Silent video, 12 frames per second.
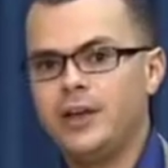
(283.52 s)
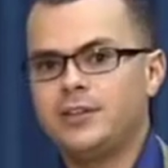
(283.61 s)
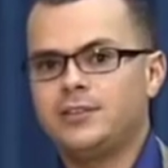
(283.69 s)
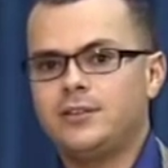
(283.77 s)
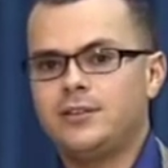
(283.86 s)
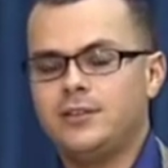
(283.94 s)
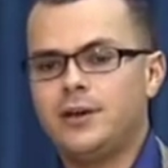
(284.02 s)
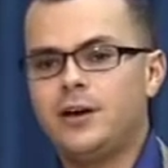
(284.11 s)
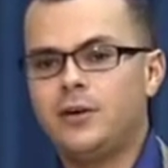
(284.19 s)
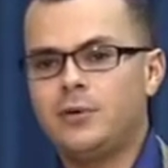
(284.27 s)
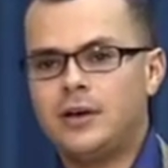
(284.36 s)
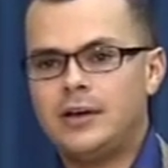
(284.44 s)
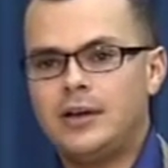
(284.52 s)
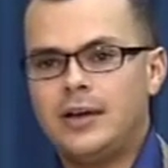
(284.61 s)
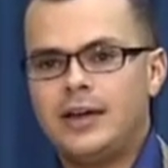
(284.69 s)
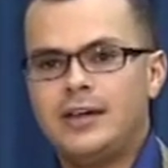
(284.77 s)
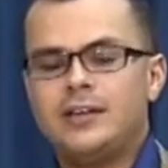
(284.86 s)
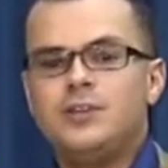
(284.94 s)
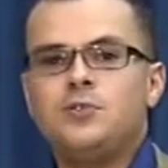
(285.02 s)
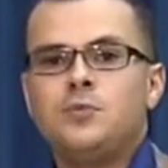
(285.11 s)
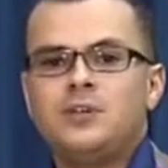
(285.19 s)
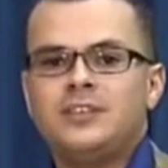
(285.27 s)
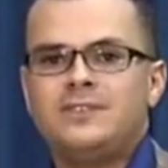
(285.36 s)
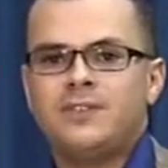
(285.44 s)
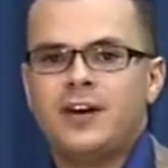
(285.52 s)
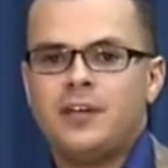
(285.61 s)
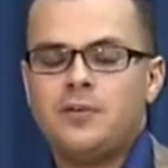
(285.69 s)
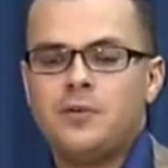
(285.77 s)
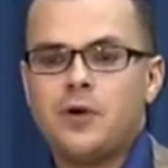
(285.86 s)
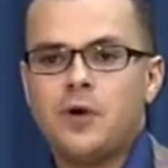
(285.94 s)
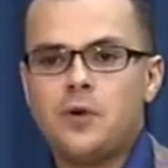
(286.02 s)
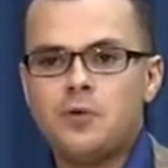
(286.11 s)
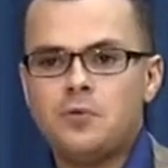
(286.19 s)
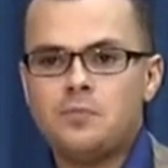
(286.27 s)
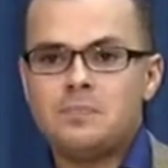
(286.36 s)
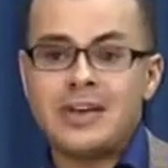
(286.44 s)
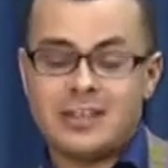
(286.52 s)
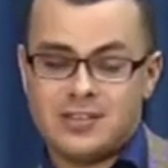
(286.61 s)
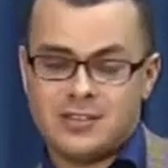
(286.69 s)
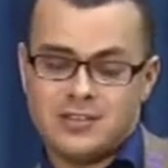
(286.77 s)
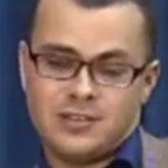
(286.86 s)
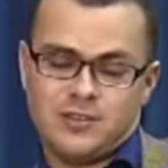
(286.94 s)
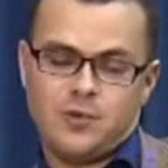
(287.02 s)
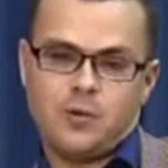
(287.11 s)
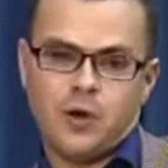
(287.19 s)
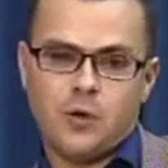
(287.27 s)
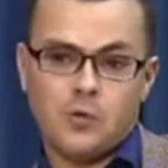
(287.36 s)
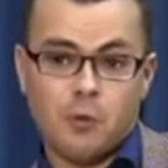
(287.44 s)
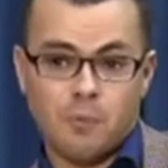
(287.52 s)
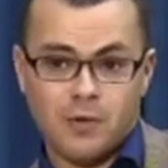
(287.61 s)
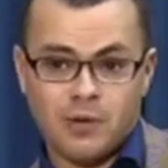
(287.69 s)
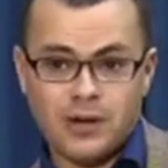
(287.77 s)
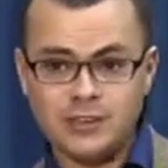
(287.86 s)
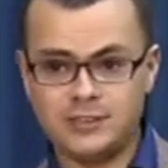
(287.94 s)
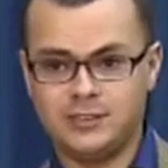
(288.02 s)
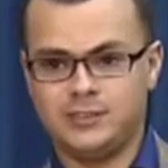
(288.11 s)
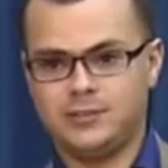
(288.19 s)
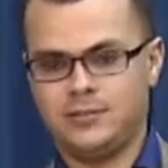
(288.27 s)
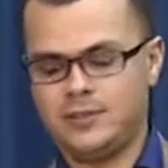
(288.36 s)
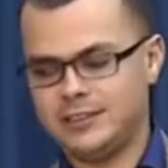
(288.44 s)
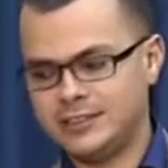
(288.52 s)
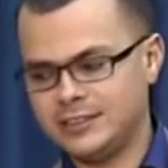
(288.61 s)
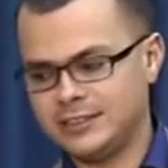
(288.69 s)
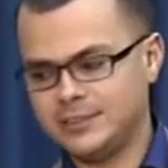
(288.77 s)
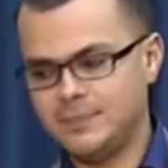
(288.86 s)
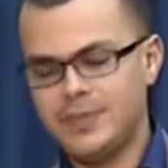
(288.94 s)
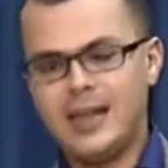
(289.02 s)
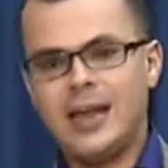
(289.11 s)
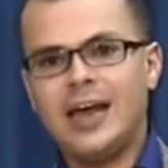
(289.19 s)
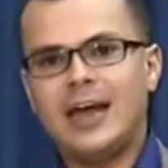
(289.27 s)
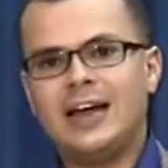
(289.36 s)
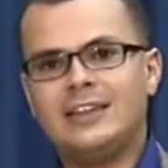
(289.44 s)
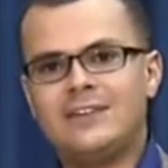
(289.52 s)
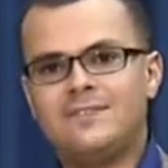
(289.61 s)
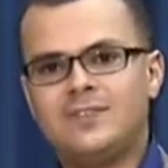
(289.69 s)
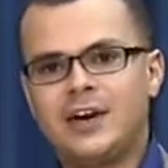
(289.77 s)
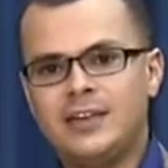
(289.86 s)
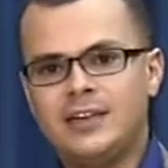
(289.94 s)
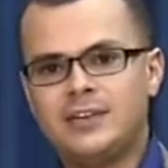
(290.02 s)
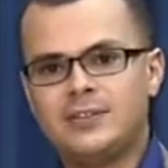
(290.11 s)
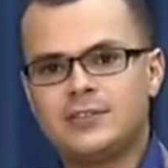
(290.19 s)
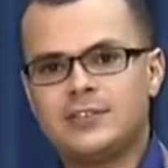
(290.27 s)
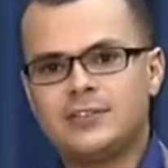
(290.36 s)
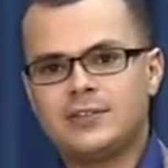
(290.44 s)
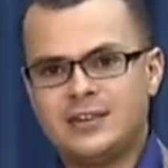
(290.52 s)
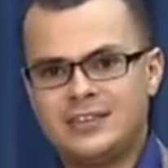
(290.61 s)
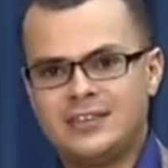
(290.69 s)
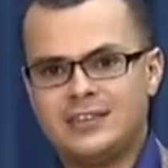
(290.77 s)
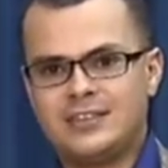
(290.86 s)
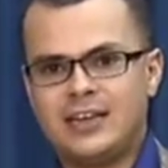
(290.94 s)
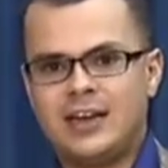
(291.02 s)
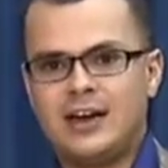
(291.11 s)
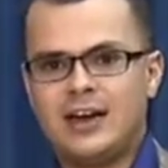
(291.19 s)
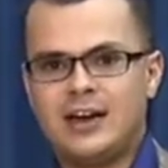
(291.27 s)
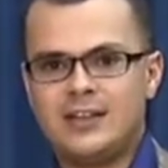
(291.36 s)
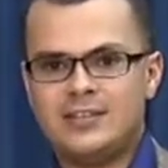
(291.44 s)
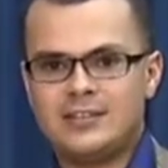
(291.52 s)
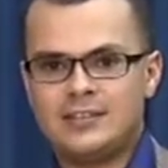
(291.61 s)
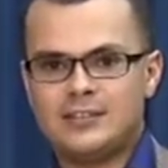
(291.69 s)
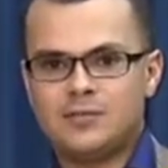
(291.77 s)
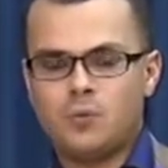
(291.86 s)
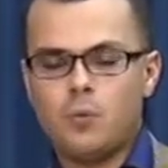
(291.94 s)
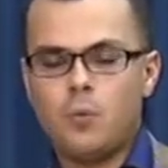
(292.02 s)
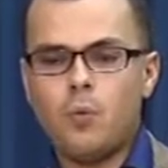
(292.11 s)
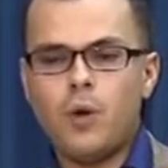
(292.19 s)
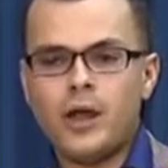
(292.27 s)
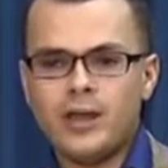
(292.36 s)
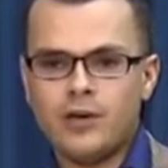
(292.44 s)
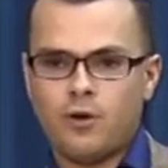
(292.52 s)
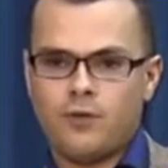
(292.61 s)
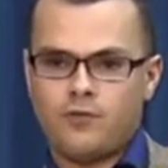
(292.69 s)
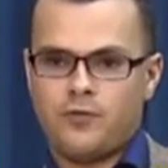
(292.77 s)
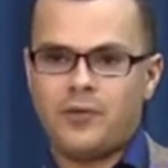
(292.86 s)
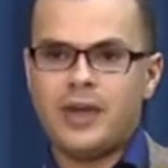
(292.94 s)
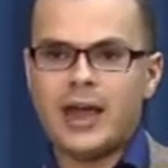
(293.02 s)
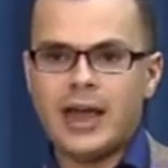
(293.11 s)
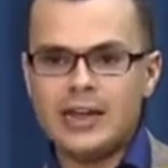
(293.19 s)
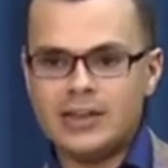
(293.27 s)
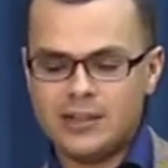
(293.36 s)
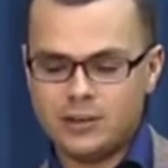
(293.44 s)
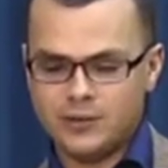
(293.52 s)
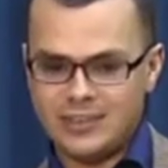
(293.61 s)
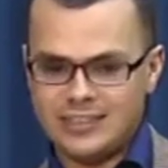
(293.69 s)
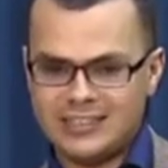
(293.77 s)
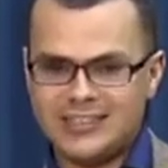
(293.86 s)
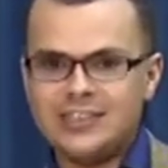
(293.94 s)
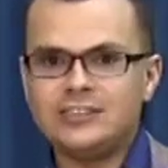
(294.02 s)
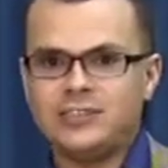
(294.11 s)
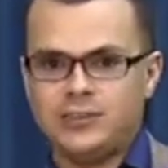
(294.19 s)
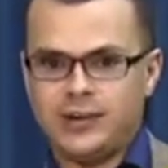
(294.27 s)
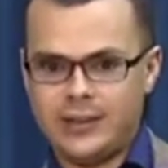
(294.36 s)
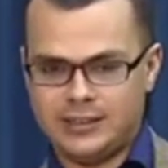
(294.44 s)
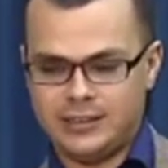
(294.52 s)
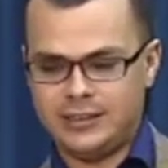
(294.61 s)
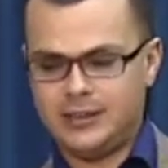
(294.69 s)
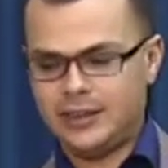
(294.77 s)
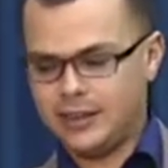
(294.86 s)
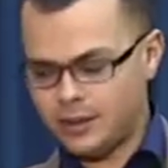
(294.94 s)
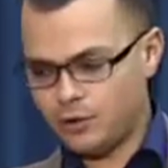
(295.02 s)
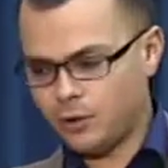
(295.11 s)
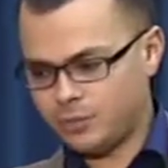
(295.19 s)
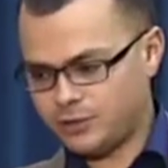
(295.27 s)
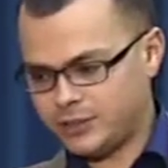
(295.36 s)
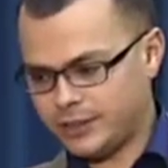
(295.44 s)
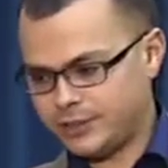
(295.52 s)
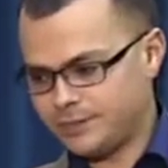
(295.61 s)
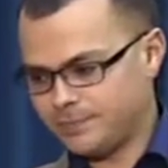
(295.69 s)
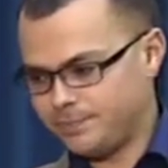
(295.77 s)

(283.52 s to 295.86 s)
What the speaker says: So now you will define your own methods, your own operations on these things. And then finally constructors are this way of creating, of instantiating an object.